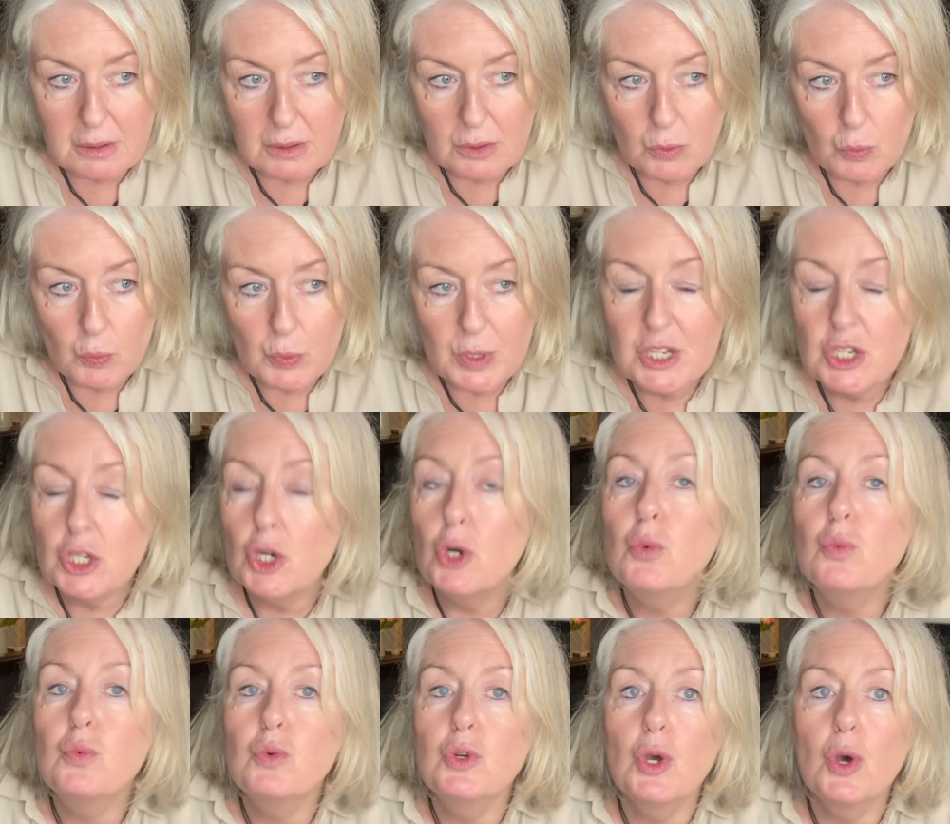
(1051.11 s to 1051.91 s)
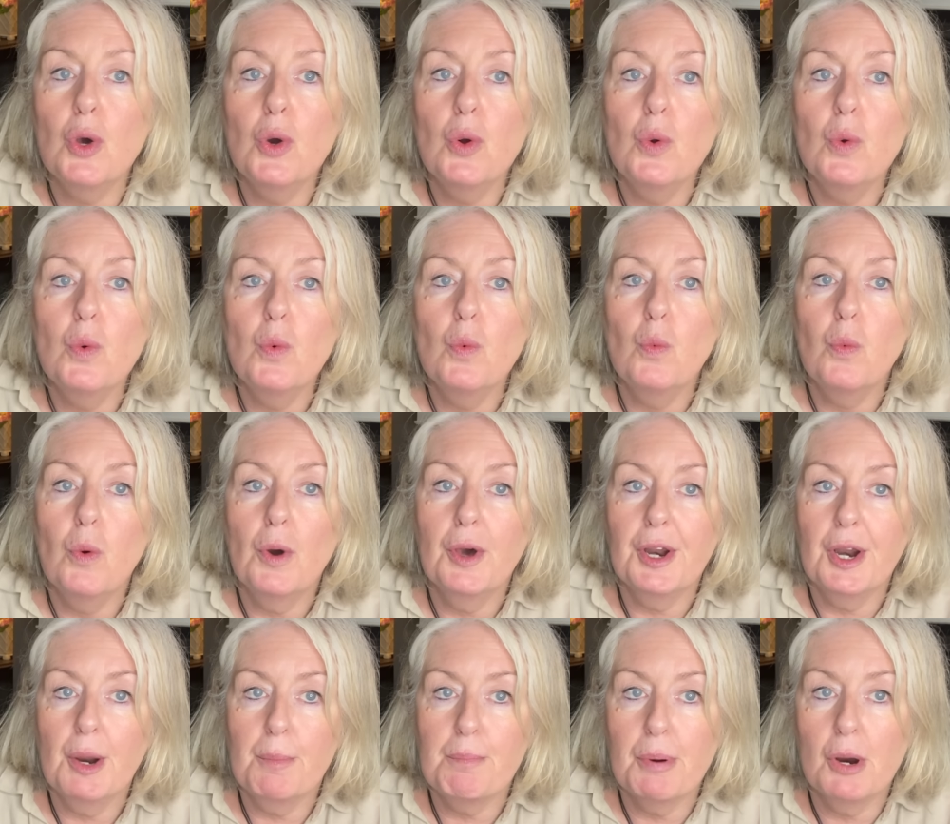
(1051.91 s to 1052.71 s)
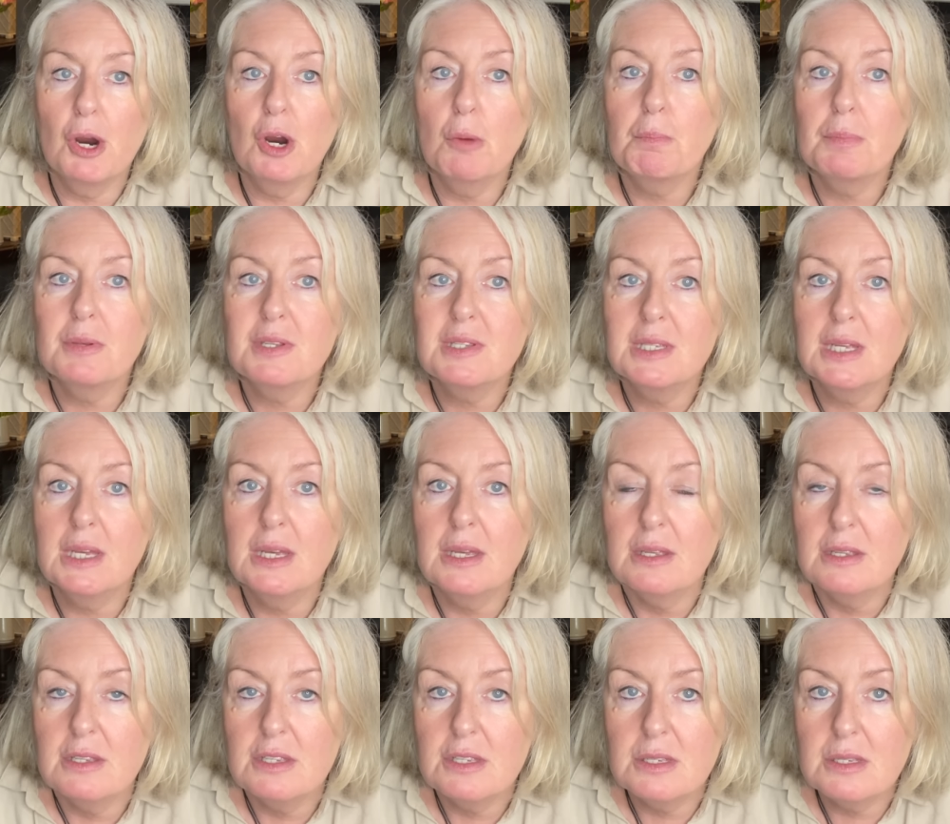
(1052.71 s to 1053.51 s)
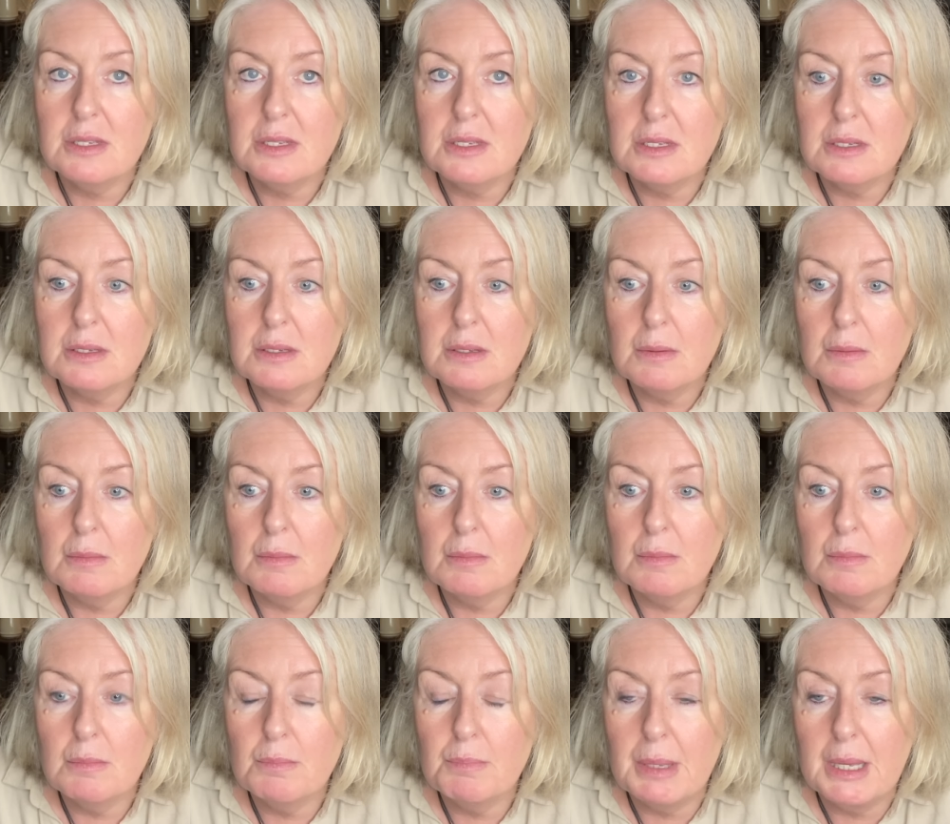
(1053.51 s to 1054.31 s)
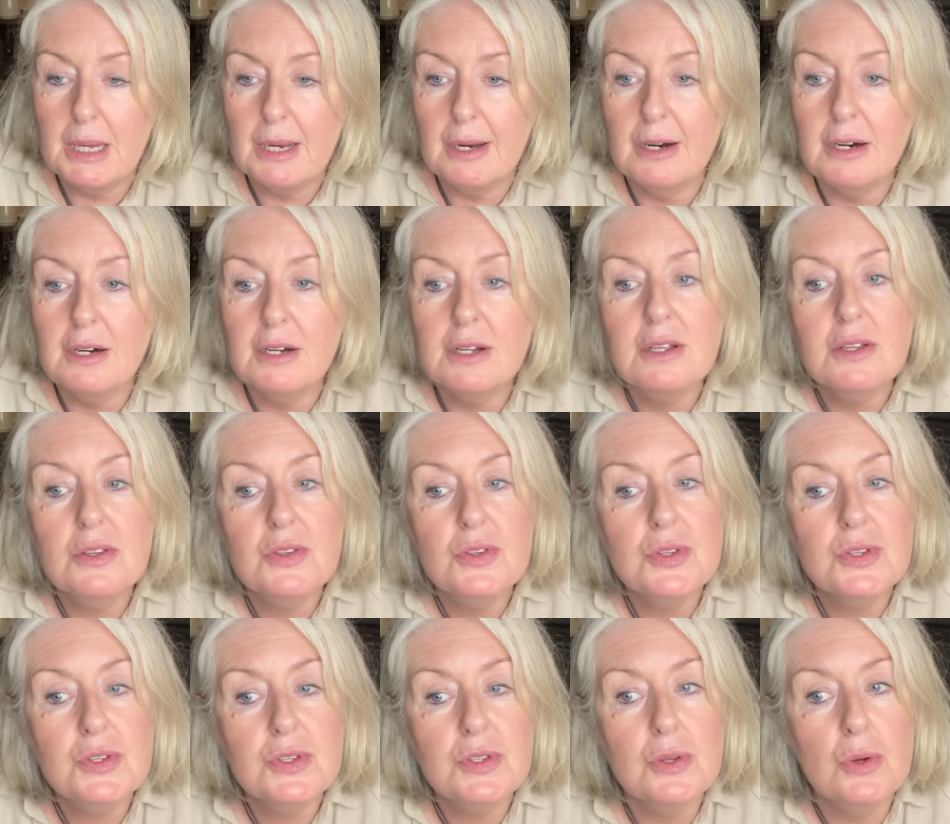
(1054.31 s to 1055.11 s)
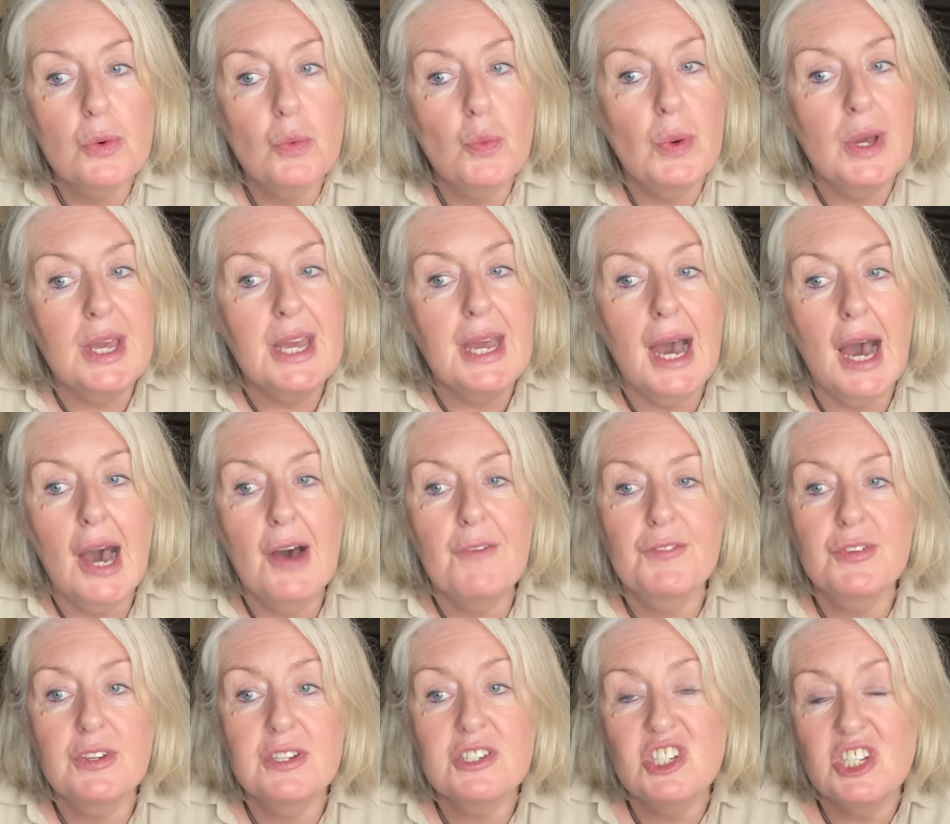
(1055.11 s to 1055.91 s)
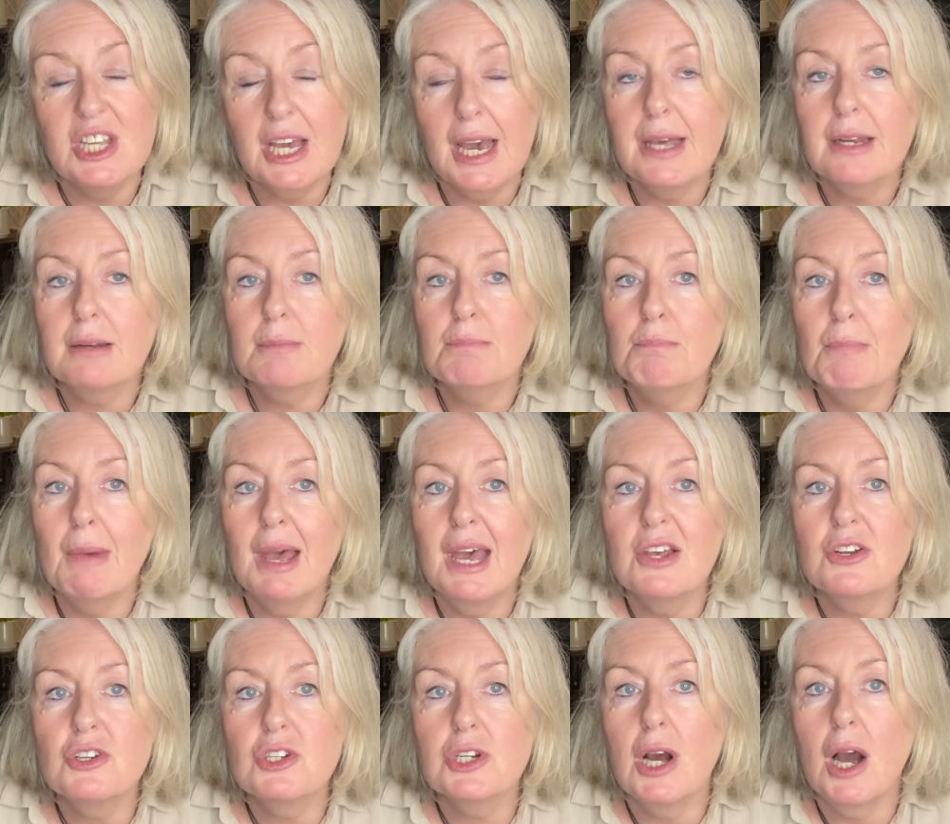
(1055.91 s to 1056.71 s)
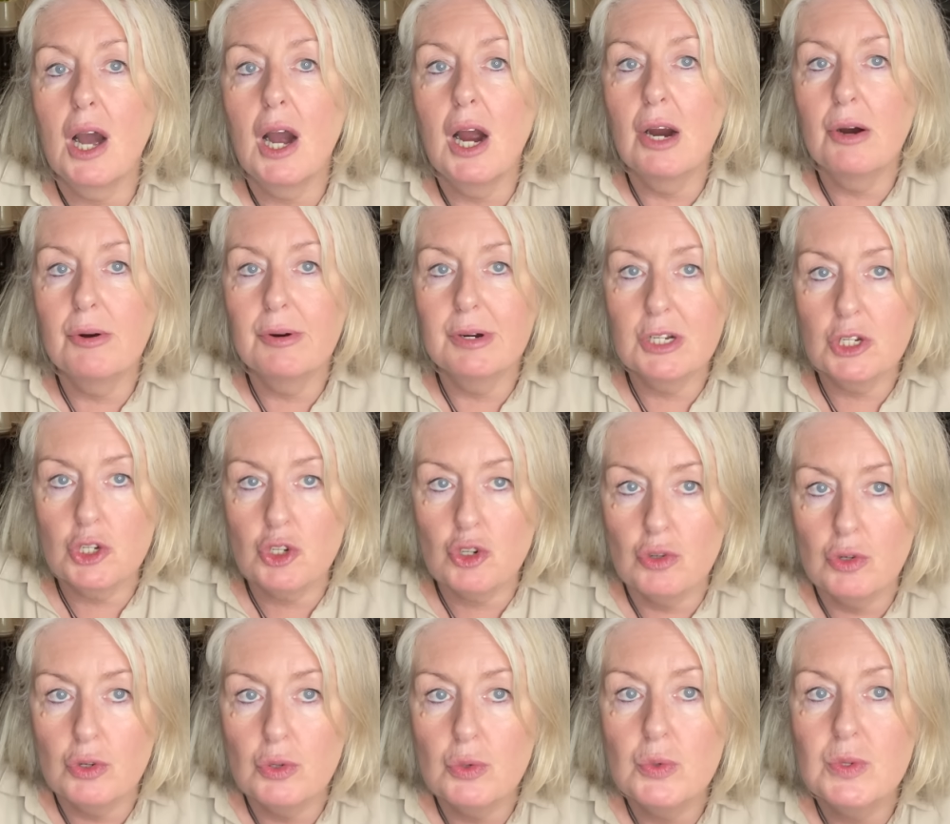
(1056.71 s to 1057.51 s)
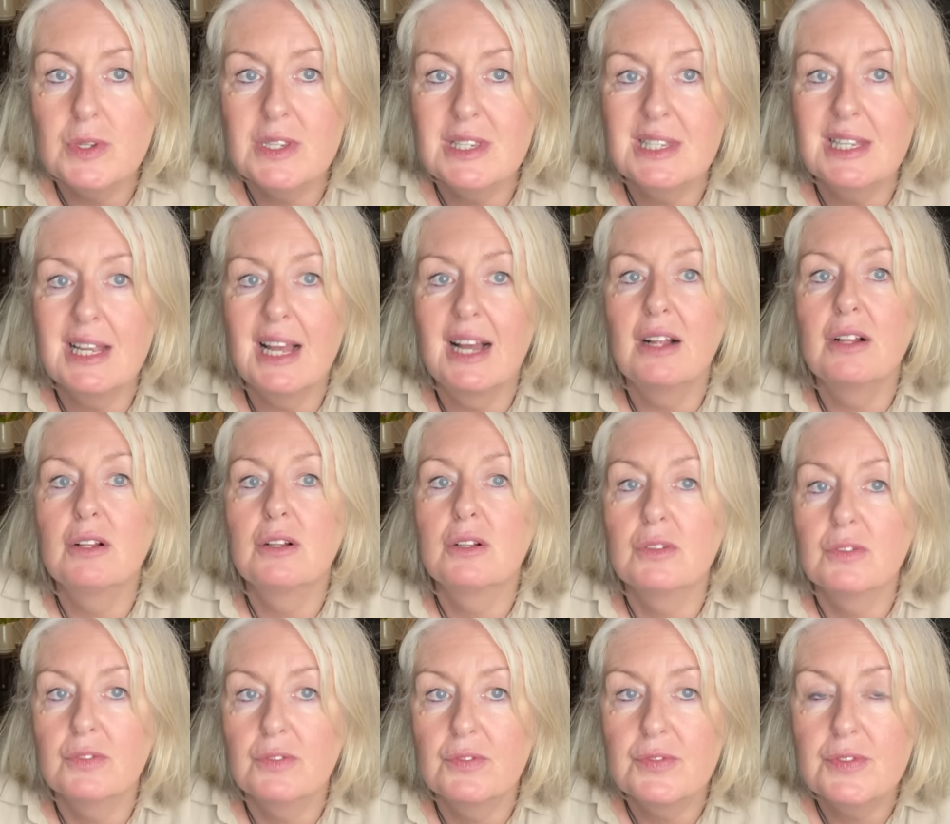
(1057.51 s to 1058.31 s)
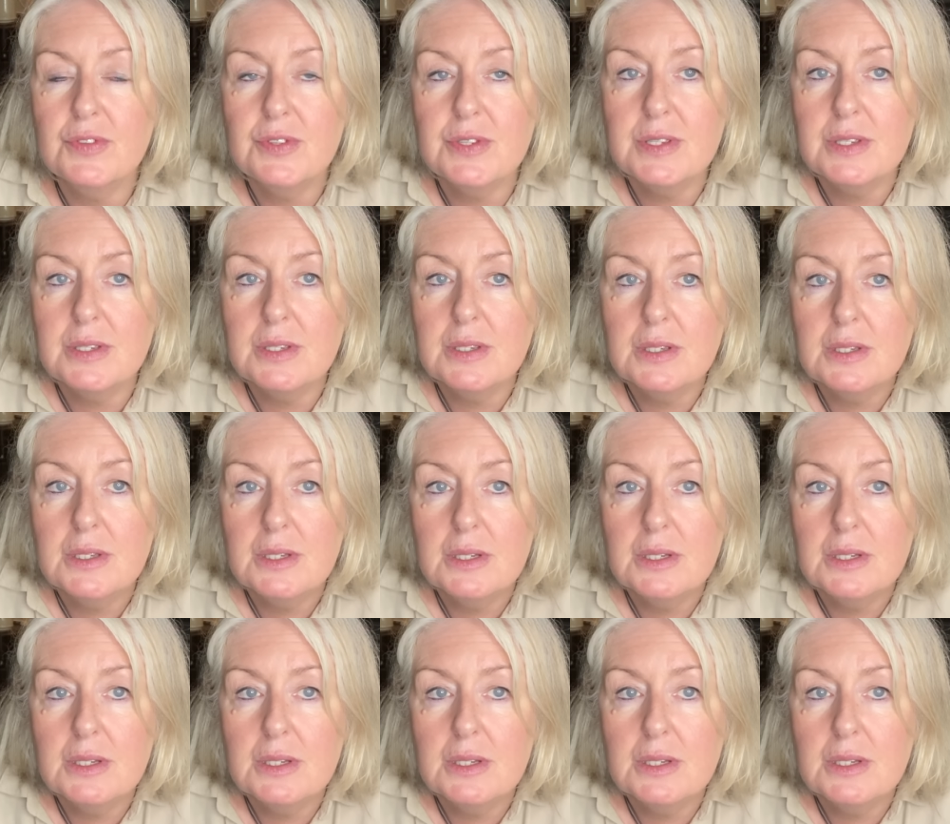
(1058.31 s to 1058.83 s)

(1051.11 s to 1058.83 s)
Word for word: We don't know what our purpose is because we haven't yet met our true selves.